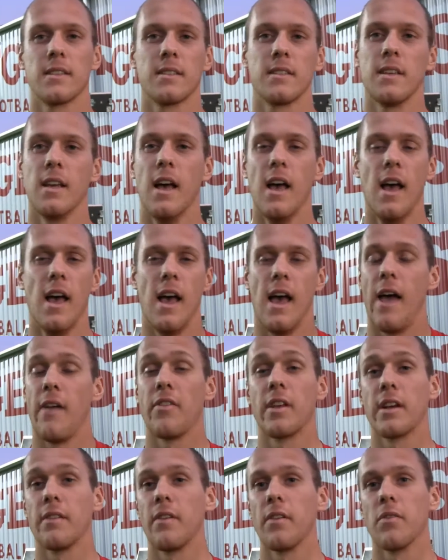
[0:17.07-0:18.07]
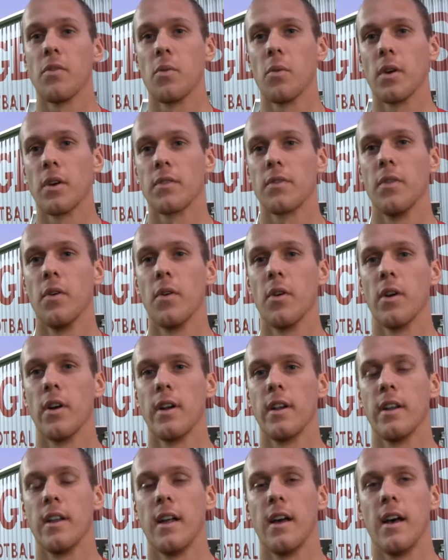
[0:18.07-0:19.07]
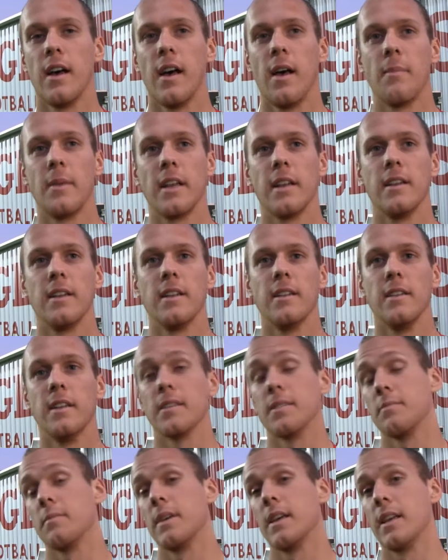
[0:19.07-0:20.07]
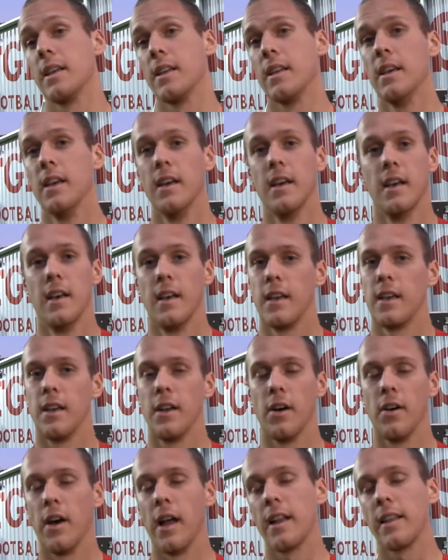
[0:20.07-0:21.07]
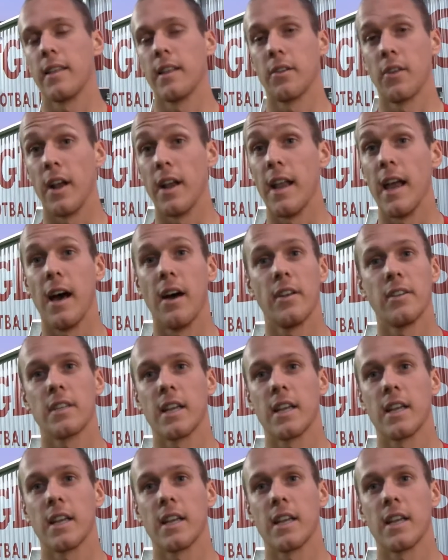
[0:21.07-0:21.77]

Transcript: It's everything I've ever worked for. And I mean, it doesn't mean, you know, anything right now.